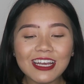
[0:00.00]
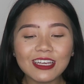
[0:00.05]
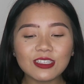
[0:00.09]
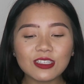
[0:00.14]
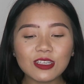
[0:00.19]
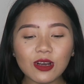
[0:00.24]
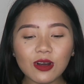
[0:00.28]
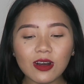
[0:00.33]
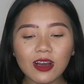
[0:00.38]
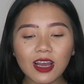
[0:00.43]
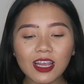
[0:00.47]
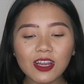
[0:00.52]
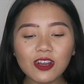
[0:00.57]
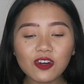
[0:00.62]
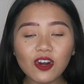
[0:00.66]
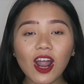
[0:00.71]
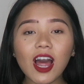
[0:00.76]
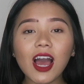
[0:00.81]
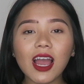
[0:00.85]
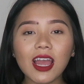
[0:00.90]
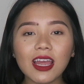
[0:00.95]
So I
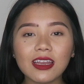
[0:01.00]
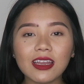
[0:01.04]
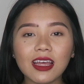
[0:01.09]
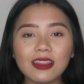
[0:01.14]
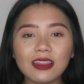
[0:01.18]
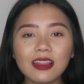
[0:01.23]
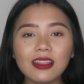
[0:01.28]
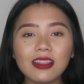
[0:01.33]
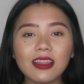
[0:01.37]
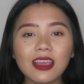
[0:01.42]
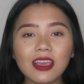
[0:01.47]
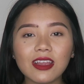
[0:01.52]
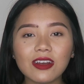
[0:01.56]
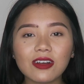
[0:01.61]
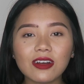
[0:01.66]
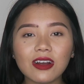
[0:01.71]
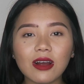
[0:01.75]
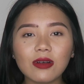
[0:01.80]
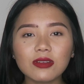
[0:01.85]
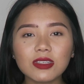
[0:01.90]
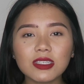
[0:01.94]
cried. And then later,
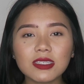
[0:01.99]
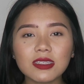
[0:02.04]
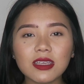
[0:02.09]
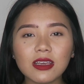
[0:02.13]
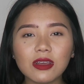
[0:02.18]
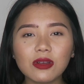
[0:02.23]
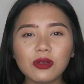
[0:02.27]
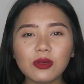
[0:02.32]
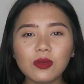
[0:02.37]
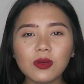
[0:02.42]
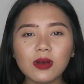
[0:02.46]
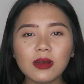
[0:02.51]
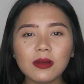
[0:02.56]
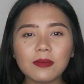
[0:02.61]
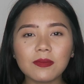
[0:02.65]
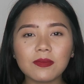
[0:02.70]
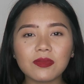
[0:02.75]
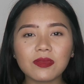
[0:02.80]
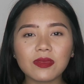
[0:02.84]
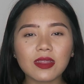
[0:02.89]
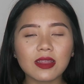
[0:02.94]
I was just like, you know
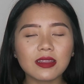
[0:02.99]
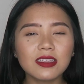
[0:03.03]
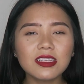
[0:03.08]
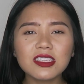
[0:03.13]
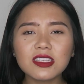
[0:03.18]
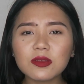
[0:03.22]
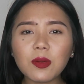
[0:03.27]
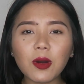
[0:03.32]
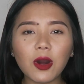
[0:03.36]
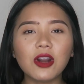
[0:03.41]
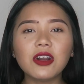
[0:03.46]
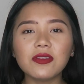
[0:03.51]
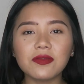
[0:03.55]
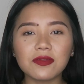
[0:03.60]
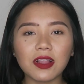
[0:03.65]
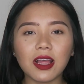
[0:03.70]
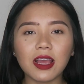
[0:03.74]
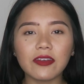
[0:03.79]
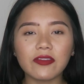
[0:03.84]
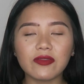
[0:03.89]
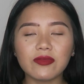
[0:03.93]
what? This is a part of
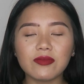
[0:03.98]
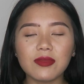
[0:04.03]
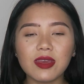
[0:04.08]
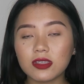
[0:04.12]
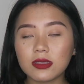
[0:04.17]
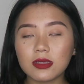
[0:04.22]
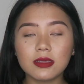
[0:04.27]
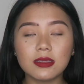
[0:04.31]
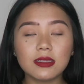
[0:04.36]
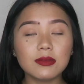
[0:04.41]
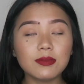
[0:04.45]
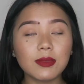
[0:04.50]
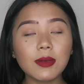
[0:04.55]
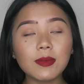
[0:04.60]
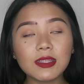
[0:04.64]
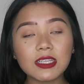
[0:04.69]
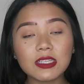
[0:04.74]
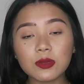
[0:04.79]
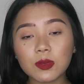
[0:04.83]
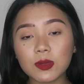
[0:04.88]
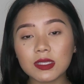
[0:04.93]
life.
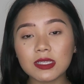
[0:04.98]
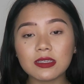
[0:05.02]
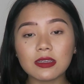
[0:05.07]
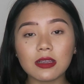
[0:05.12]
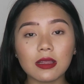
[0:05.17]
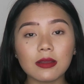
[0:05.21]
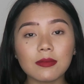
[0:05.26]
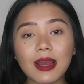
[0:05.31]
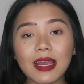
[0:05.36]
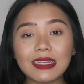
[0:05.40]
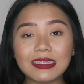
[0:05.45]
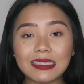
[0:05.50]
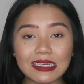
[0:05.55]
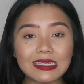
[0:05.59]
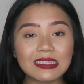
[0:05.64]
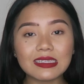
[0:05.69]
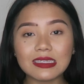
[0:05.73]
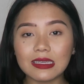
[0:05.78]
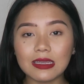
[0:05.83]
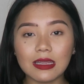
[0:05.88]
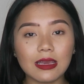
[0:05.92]
Maybe this wasn't in my
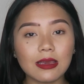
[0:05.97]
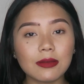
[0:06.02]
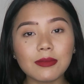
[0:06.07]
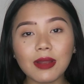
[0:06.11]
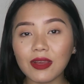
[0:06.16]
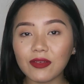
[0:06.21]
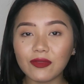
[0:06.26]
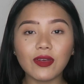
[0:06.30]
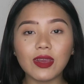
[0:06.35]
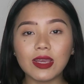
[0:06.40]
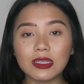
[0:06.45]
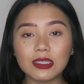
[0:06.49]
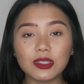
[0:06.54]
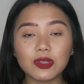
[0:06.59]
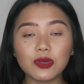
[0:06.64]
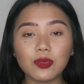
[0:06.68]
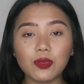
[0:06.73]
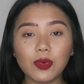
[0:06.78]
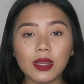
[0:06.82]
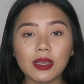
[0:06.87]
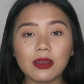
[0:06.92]
destiny, in my fate,
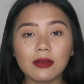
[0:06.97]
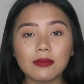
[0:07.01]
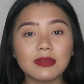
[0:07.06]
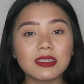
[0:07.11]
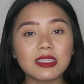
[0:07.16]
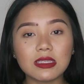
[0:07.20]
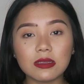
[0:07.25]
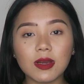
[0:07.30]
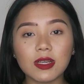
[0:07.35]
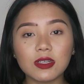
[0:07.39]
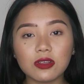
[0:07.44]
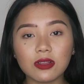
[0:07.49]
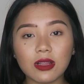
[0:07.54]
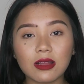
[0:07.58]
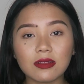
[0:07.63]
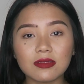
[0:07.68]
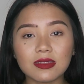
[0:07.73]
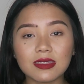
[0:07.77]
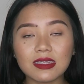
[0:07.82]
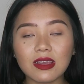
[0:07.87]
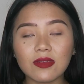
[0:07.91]
to win Miss Tibet
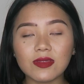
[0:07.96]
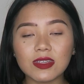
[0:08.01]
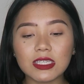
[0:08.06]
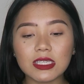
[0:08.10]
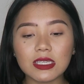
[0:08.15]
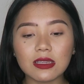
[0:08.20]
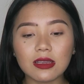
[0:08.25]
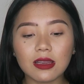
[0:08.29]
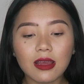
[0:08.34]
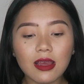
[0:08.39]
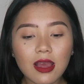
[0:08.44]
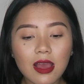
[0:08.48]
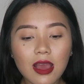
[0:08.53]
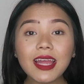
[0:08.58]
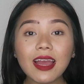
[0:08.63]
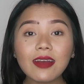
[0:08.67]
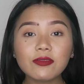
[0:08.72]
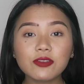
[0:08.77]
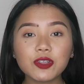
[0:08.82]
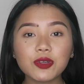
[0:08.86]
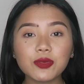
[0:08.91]
2017. Right
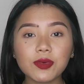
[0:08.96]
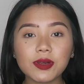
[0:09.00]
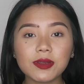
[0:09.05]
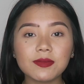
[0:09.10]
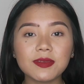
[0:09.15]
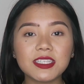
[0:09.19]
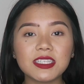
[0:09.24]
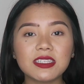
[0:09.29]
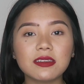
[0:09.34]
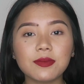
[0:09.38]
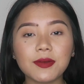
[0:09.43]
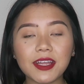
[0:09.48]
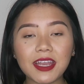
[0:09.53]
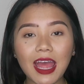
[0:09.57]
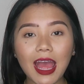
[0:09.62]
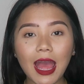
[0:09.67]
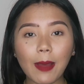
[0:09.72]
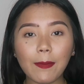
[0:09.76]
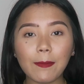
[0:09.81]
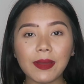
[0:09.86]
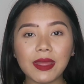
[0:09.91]
after when Miss Tibet
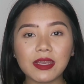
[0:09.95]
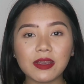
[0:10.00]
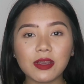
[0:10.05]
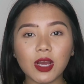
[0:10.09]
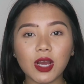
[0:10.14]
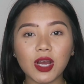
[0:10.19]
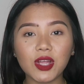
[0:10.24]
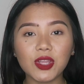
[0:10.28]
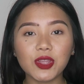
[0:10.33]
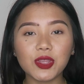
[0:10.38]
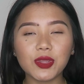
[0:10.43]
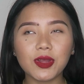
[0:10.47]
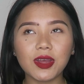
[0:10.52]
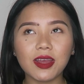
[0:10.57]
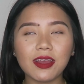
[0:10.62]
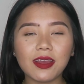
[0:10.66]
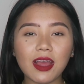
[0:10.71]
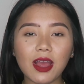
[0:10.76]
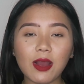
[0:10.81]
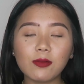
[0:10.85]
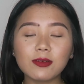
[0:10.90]
happened,
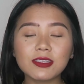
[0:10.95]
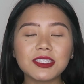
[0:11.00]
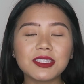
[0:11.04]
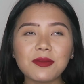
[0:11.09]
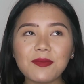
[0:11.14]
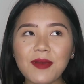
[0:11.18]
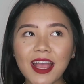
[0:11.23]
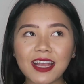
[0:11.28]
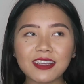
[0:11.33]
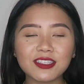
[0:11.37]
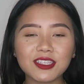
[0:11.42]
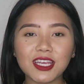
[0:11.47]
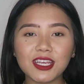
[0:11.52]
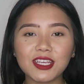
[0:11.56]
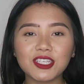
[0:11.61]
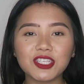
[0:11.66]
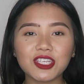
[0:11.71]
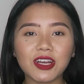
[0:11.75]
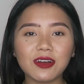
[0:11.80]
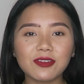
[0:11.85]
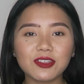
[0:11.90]
I was in the
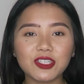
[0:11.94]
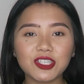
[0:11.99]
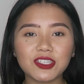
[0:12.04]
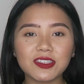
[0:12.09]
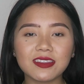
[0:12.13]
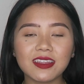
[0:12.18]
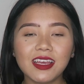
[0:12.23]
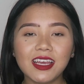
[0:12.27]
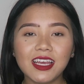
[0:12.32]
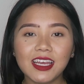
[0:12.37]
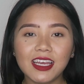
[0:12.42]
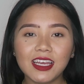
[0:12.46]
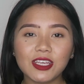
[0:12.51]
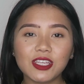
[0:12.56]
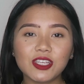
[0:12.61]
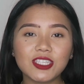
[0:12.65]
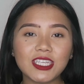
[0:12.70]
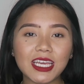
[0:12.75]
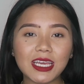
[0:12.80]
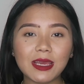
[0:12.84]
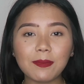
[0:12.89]
backstage. I was just,
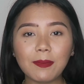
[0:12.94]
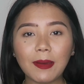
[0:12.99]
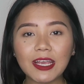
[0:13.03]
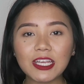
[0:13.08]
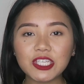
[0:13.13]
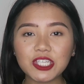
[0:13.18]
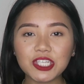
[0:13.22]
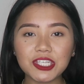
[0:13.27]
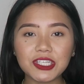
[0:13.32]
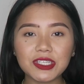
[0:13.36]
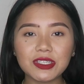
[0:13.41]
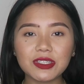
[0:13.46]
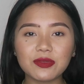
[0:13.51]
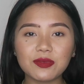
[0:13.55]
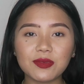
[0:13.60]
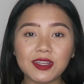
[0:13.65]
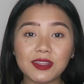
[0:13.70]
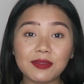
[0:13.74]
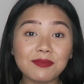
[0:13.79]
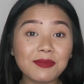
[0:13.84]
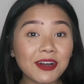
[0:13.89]
you know, taking pictures
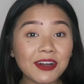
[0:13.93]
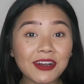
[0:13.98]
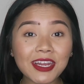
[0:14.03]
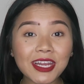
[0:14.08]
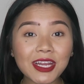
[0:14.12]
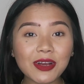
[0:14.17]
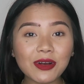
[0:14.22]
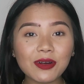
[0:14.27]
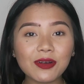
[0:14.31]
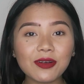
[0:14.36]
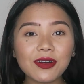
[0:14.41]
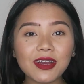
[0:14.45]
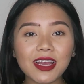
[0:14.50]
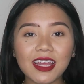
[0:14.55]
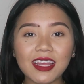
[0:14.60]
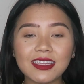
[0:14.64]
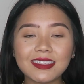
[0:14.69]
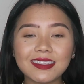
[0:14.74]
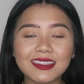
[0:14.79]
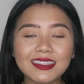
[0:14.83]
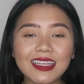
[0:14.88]
with Mariko
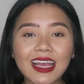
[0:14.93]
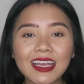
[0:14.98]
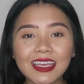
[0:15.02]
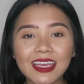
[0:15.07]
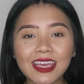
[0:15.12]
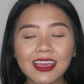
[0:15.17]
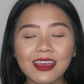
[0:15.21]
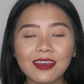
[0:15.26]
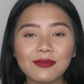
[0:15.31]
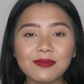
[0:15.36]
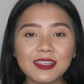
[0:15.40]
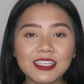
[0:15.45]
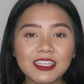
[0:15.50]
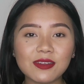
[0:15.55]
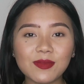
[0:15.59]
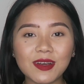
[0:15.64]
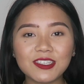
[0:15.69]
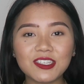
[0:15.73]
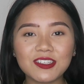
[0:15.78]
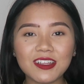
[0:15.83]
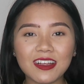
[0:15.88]
and Sangye, Miss
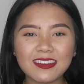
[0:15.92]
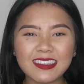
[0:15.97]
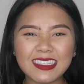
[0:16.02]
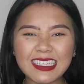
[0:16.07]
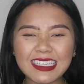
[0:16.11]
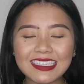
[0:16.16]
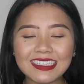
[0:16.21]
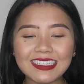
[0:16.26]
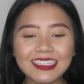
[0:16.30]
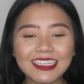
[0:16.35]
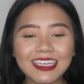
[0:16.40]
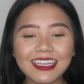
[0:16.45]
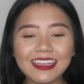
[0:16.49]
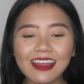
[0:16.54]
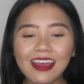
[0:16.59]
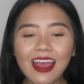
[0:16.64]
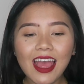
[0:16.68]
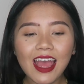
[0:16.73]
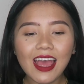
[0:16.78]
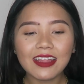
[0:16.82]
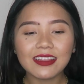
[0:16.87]
Tibet
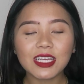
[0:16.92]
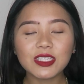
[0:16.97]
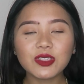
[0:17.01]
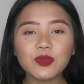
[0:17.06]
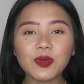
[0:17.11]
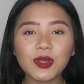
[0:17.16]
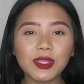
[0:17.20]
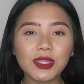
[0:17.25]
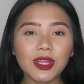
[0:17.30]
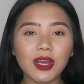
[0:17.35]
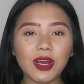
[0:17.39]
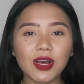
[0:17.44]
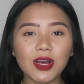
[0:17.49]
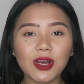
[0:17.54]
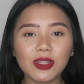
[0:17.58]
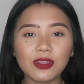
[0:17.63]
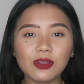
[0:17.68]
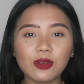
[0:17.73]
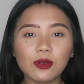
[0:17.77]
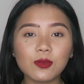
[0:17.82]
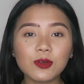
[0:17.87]
2016. That's when
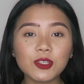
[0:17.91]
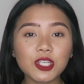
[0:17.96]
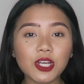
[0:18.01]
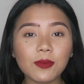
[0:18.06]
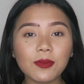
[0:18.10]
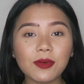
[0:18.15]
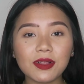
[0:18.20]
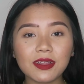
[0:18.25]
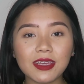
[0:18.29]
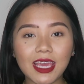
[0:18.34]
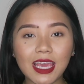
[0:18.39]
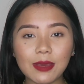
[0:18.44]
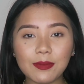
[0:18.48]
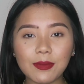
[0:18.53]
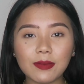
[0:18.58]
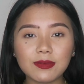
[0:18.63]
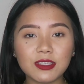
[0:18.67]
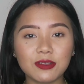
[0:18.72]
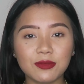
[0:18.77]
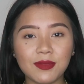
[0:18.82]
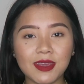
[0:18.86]
Nobu Jeonbul came
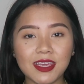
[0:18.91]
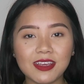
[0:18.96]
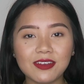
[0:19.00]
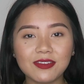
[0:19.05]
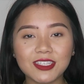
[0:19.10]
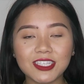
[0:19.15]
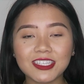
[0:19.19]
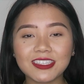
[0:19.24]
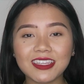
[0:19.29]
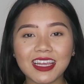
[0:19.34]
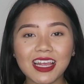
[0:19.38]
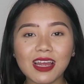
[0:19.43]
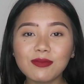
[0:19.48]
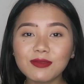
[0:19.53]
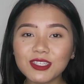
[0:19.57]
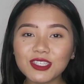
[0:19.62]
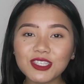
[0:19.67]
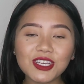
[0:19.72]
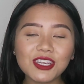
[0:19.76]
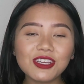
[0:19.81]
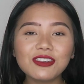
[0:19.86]
up to me. He was just like, I'm
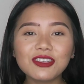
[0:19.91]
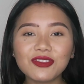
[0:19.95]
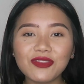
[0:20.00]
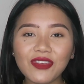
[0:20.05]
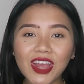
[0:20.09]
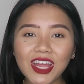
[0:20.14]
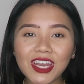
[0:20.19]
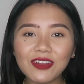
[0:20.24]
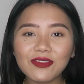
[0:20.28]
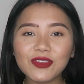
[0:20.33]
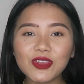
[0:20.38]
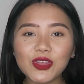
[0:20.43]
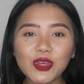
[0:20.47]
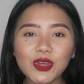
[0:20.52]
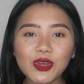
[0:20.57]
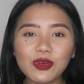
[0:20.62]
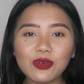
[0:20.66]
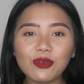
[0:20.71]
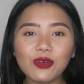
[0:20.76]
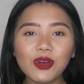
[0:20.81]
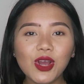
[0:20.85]
such a huge fan of
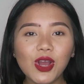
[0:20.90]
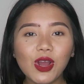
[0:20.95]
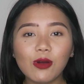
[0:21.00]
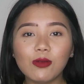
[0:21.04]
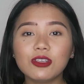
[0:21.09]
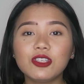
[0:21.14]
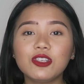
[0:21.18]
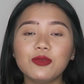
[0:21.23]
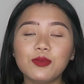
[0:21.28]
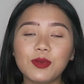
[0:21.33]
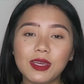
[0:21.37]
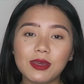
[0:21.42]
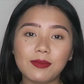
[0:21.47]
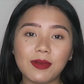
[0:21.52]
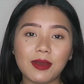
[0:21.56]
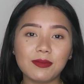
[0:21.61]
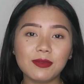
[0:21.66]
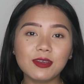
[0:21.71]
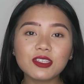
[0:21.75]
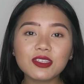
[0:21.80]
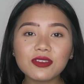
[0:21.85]
you. Would you be in
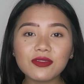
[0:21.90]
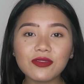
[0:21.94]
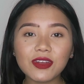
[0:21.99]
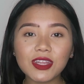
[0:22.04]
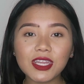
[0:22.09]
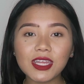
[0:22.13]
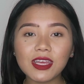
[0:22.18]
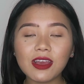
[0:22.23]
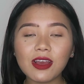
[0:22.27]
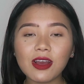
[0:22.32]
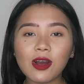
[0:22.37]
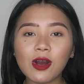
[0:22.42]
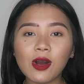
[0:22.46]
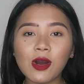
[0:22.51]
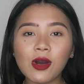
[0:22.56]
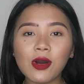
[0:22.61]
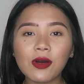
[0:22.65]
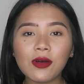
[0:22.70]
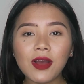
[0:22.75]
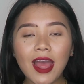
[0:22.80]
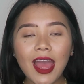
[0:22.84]
my music
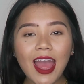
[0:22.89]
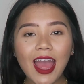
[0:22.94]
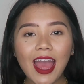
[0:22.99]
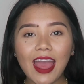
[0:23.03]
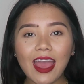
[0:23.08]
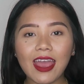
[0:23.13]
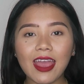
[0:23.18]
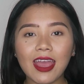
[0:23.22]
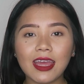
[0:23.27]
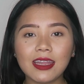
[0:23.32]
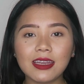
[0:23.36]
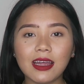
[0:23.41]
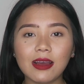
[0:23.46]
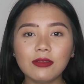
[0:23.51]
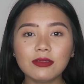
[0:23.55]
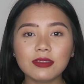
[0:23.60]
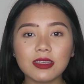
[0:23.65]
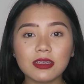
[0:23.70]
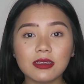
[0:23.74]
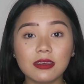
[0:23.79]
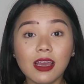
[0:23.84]
video? And I
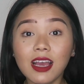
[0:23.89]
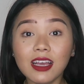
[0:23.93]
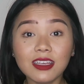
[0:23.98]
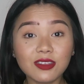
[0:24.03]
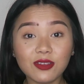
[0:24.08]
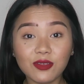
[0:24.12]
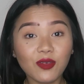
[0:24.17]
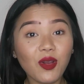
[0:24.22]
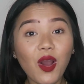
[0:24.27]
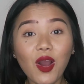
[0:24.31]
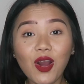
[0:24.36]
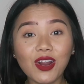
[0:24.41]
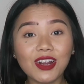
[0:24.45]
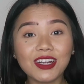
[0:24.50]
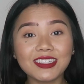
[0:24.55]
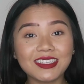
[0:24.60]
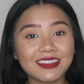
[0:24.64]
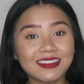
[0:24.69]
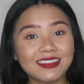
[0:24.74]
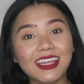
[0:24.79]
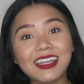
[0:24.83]
was like, yes, of
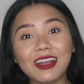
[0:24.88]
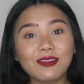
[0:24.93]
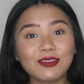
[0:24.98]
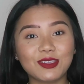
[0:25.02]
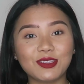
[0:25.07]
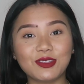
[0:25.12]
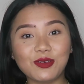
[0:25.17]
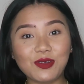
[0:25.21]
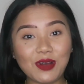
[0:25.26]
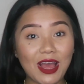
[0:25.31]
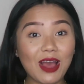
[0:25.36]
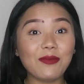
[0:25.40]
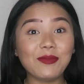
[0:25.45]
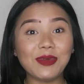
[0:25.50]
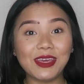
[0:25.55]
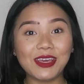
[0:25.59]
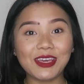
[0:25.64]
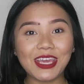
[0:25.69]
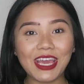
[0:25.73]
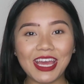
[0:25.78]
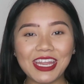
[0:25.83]
course. And then I was so
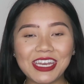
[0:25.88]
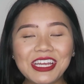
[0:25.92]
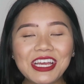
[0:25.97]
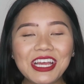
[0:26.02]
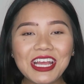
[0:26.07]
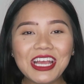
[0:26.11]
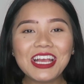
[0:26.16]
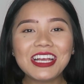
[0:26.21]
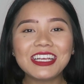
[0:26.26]
happy again.